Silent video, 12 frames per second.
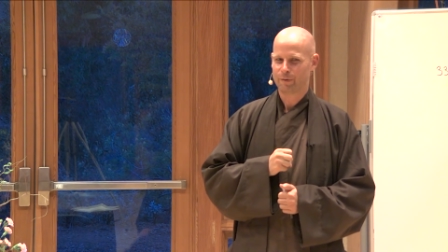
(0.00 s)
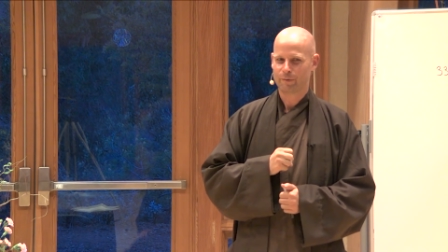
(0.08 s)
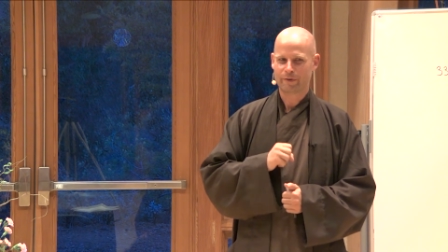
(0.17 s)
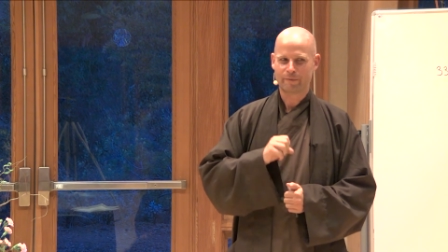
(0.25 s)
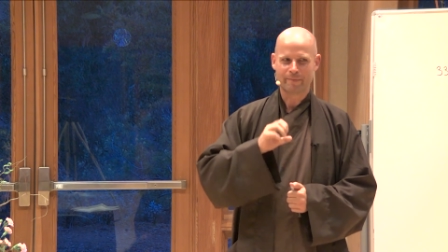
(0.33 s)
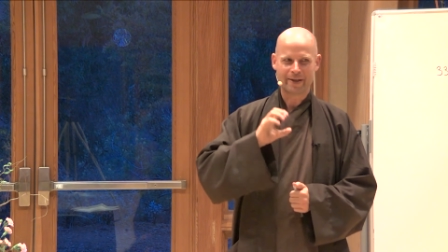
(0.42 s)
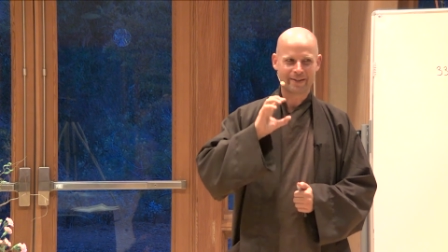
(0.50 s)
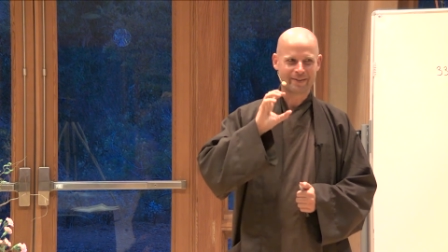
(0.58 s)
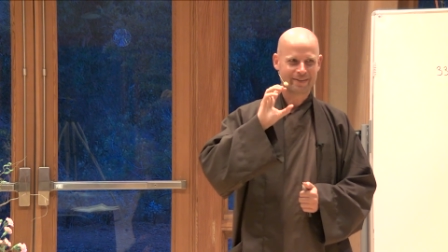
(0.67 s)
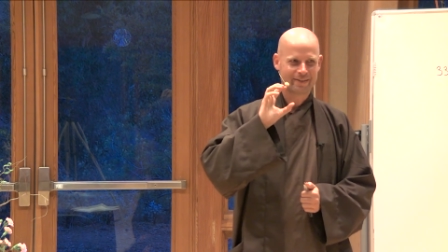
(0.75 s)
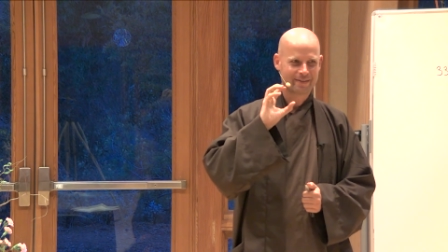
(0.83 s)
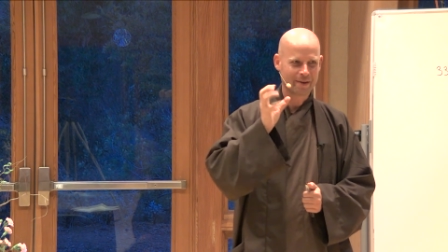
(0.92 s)
We've
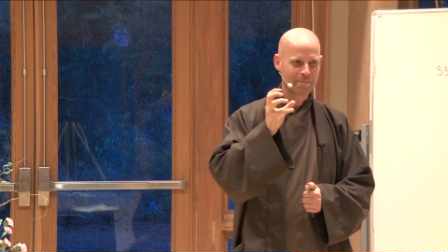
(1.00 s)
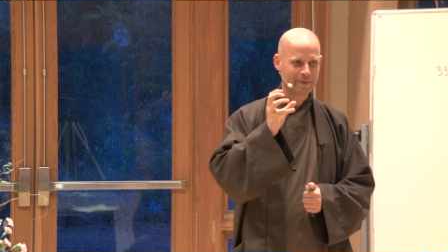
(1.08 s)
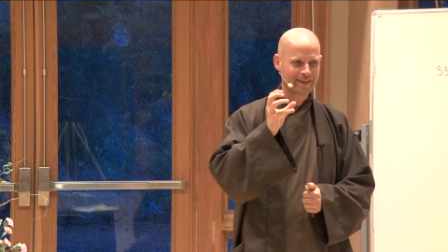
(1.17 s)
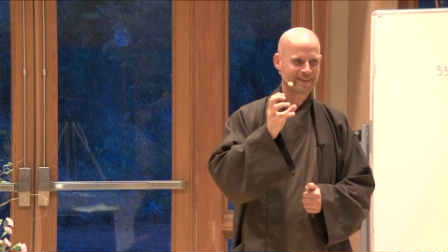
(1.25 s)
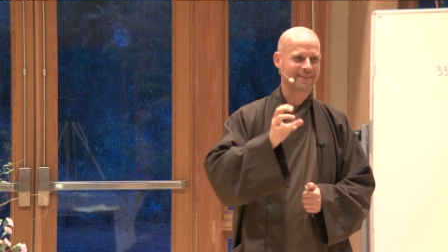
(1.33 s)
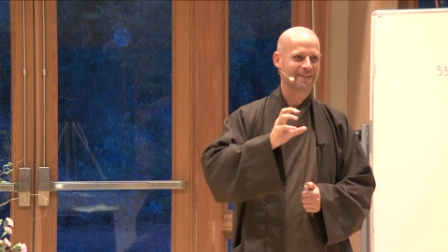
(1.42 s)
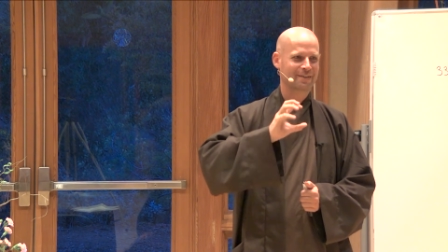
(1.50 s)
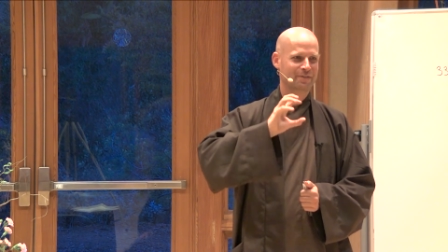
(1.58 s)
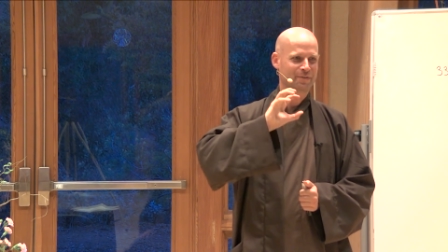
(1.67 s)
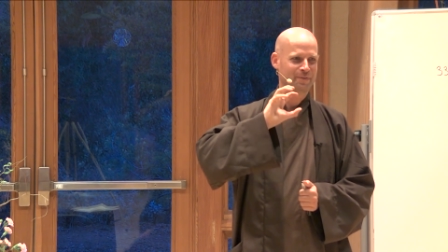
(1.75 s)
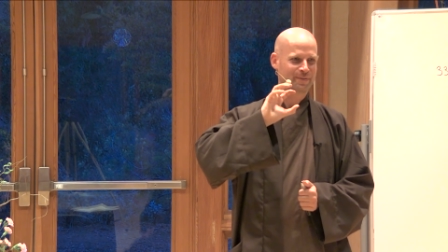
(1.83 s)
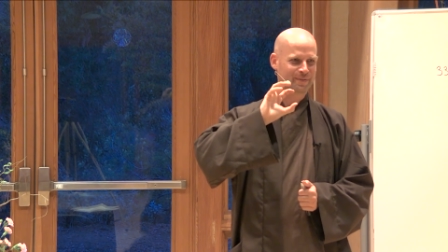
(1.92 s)
made something
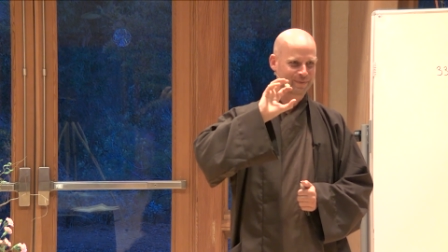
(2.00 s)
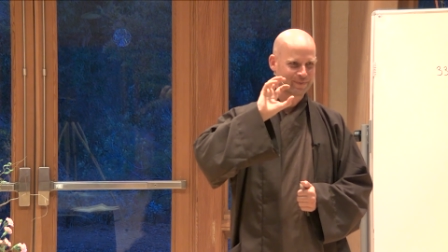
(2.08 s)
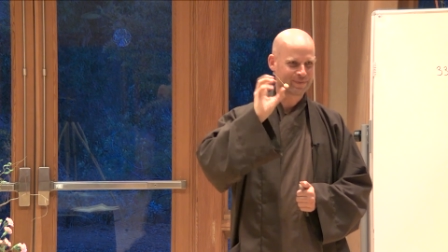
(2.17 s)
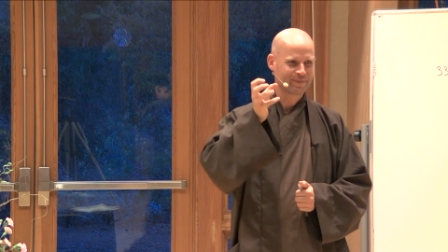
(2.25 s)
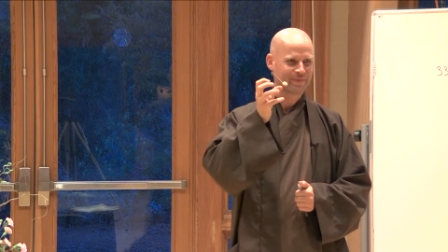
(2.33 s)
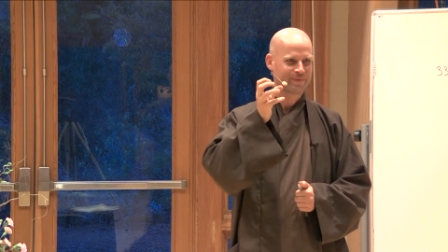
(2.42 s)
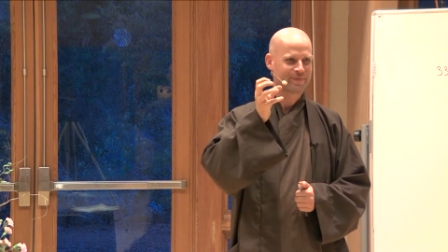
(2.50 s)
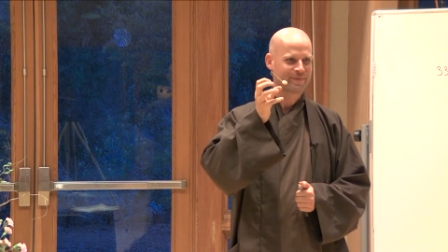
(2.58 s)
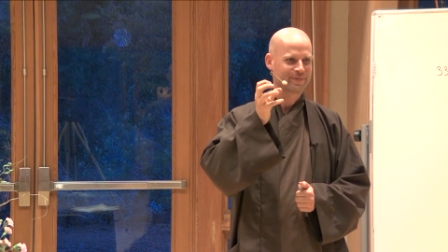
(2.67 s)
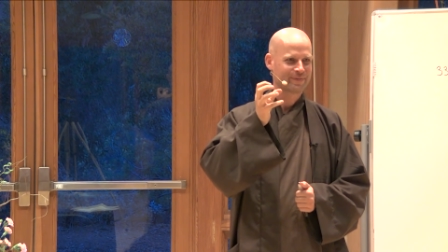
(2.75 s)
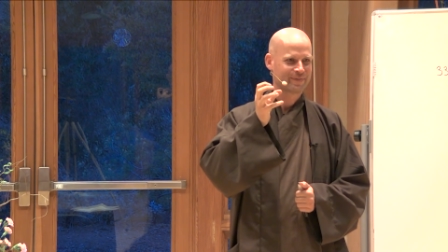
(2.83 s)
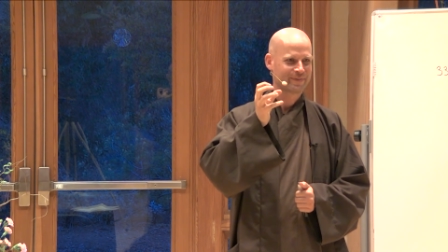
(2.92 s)
into
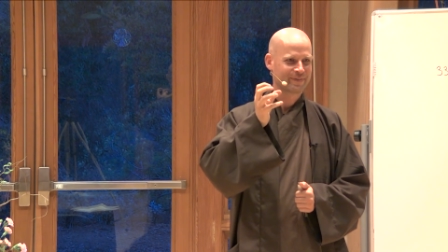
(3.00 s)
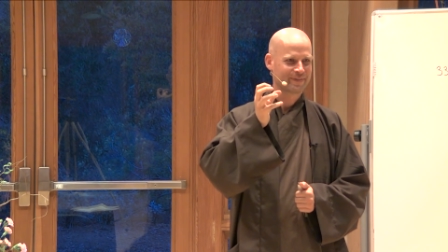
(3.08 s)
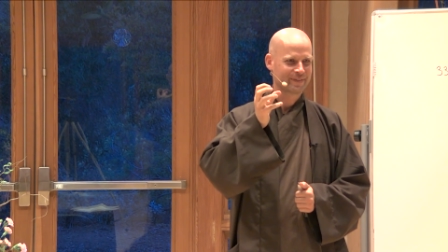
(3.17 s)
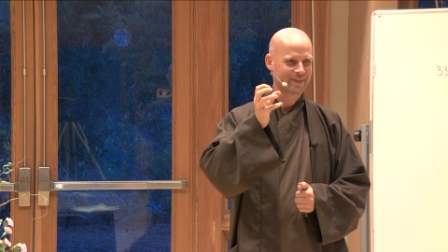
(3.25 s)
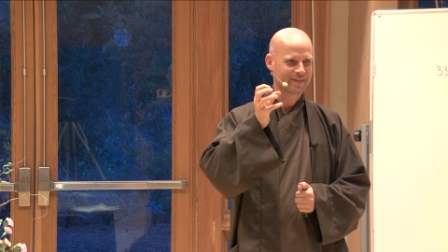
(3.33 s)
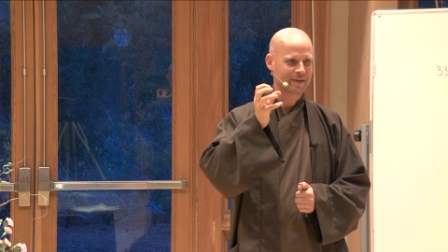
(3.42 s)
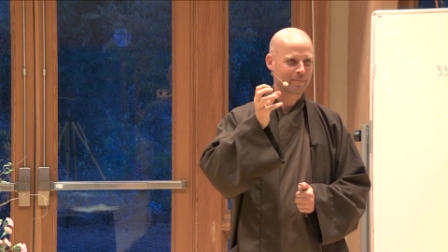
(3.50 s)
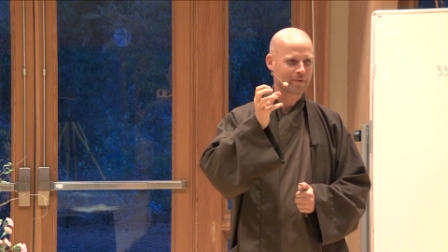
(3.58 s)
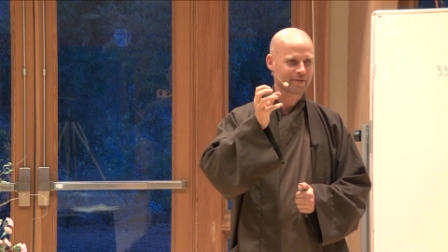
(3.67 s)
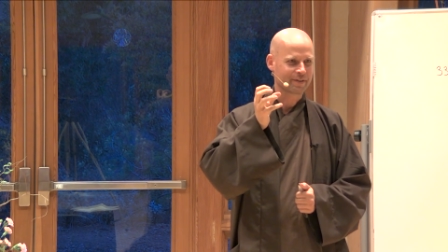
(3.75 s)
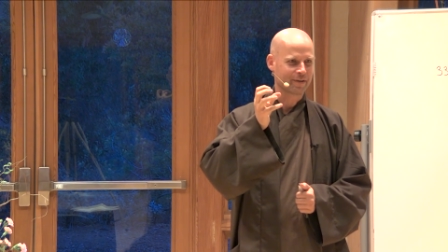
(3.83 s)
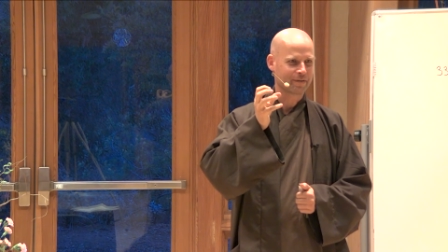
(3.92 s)
a
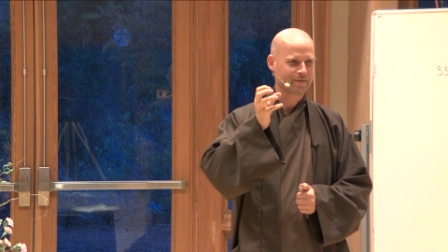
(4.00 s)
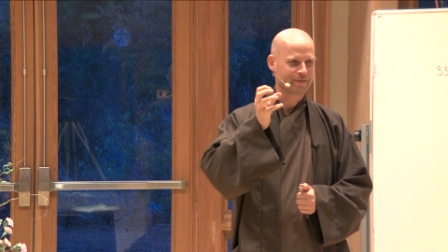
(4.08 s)
separate self,